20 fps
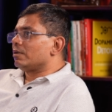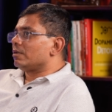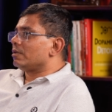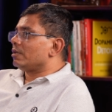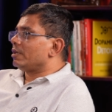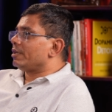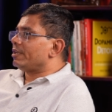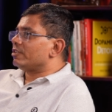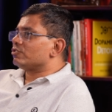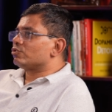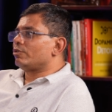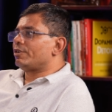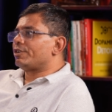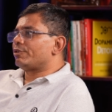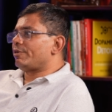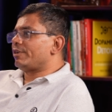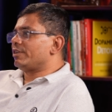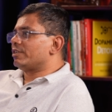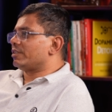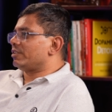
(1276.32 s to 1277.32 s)
It is going
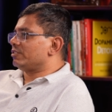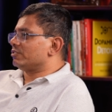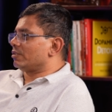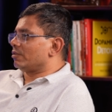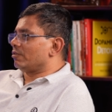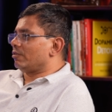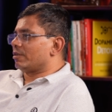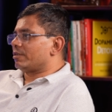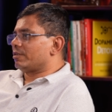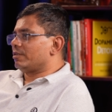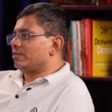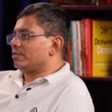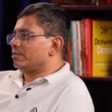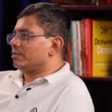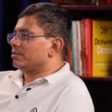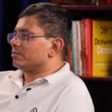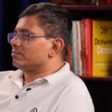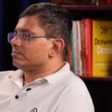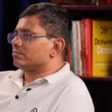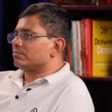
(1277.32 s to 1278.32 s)
to increase a lot.
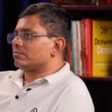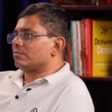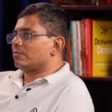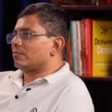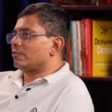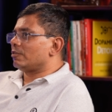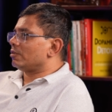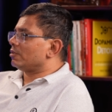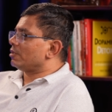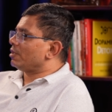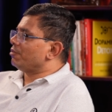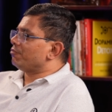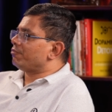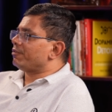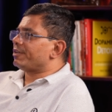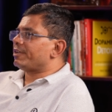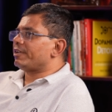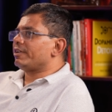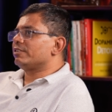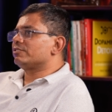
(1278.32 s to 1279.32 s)
If
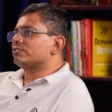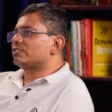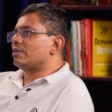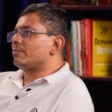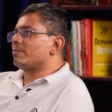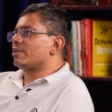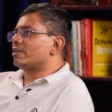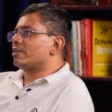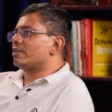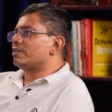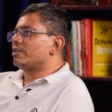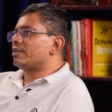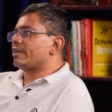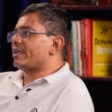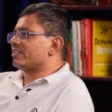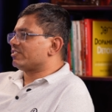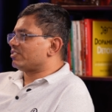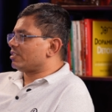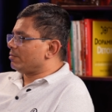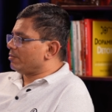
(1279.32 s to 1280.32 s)
it is coming under
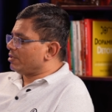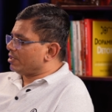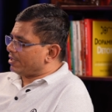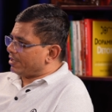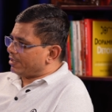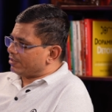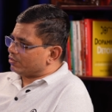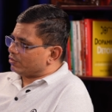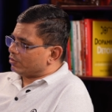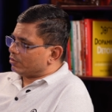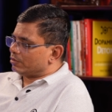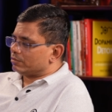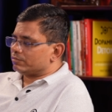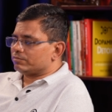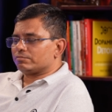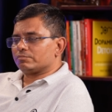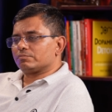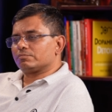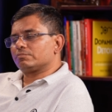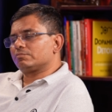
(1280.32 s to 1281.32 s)
SME REITs, no,
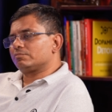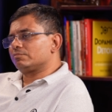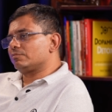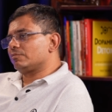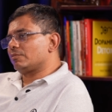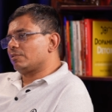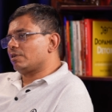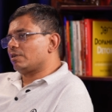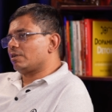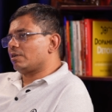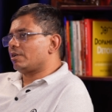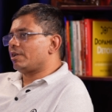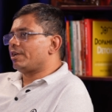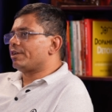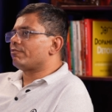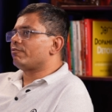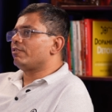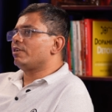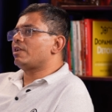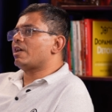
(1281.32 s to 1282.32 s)

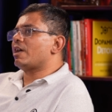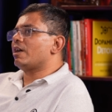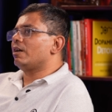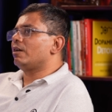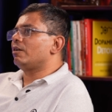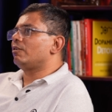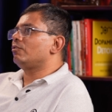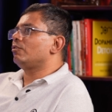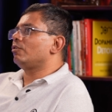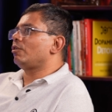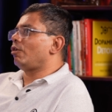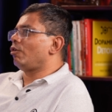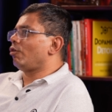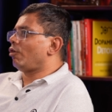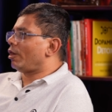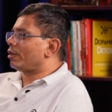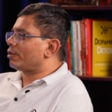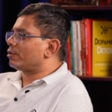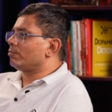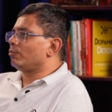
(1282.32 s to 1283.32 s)
it will have
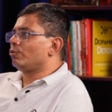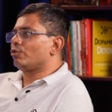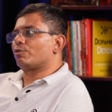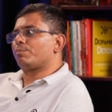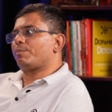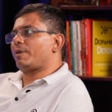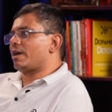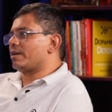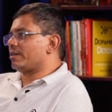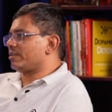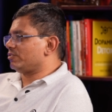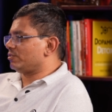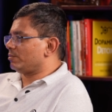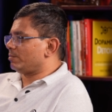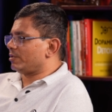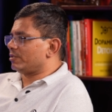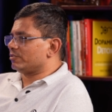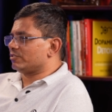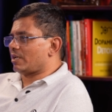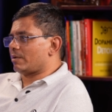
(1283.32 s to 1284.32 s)
lot more
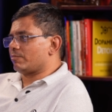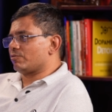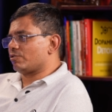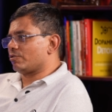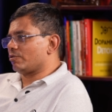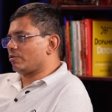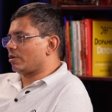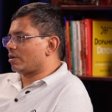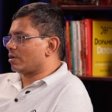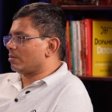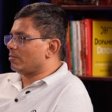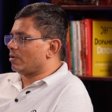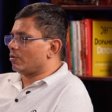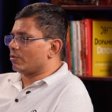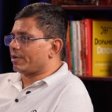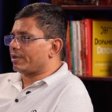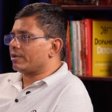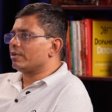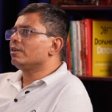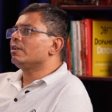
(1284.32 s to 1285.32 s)
participants. I'm sure
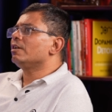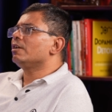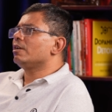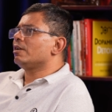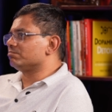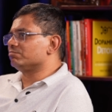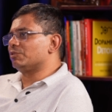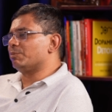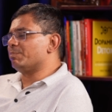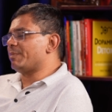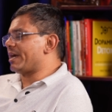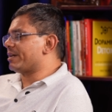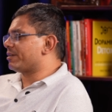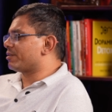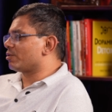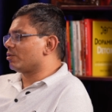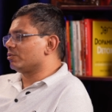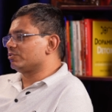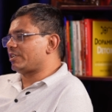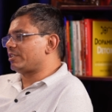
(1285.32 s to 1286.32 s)
about it. The
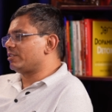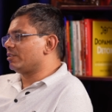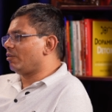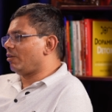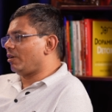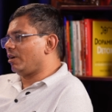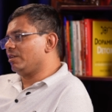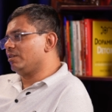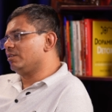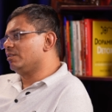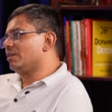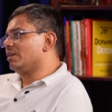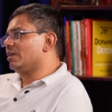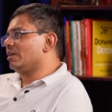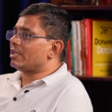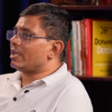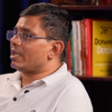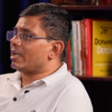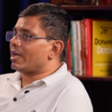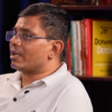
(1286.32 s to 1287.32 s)
metros and all,
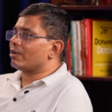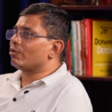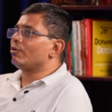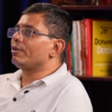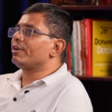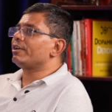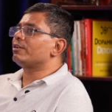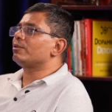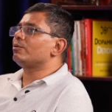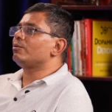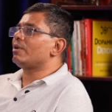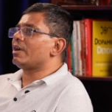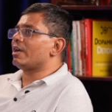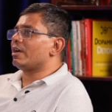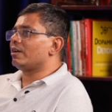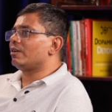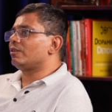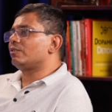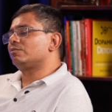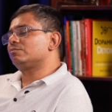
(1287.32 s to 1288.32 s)
they are going to
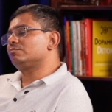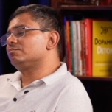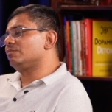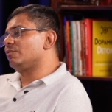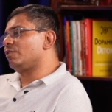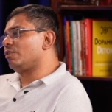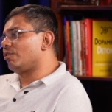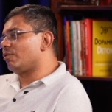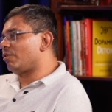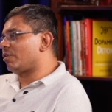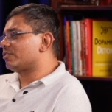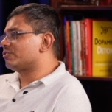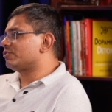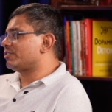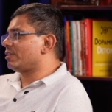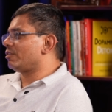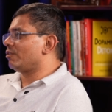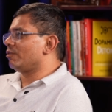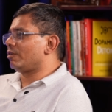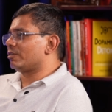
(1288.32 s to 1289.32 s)
have lots
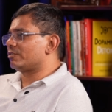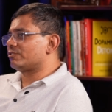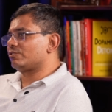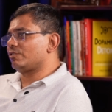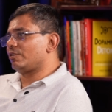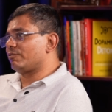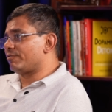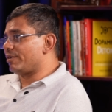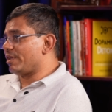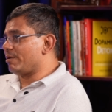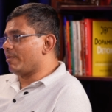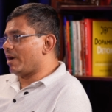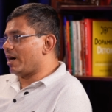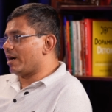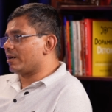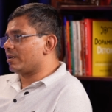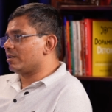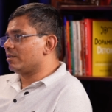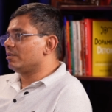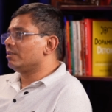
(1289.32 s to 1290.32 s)
and lots of
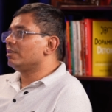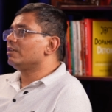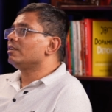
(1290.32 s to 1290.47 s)
demand.